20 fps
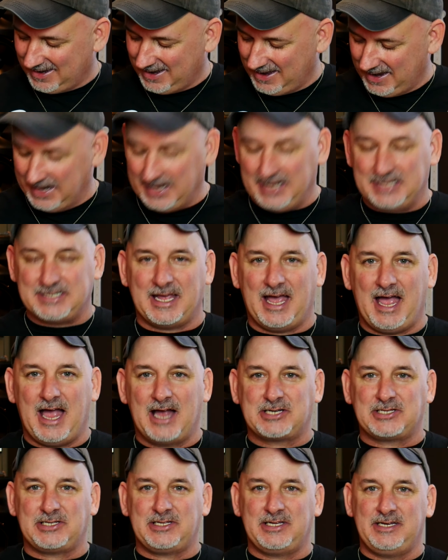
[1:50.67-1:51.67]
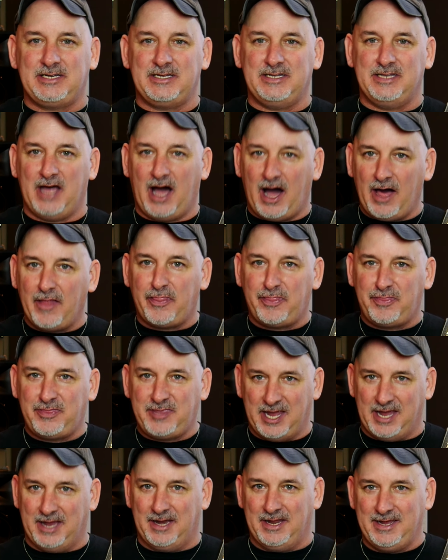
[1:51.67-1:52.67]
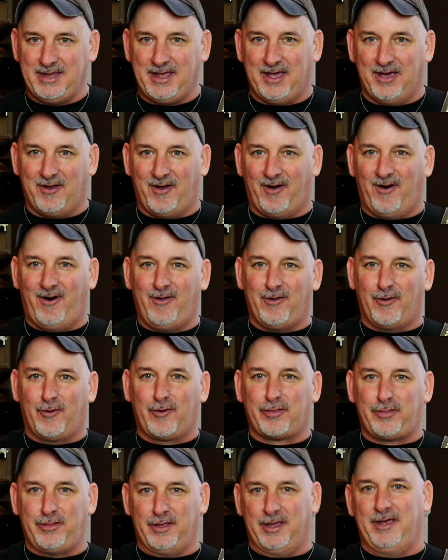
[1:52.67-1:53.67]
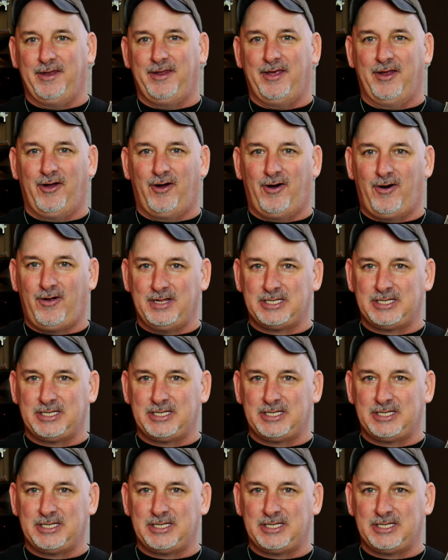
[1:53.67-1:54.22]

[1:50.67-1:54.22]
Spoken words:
And it's actually not tinny at all or thin at all.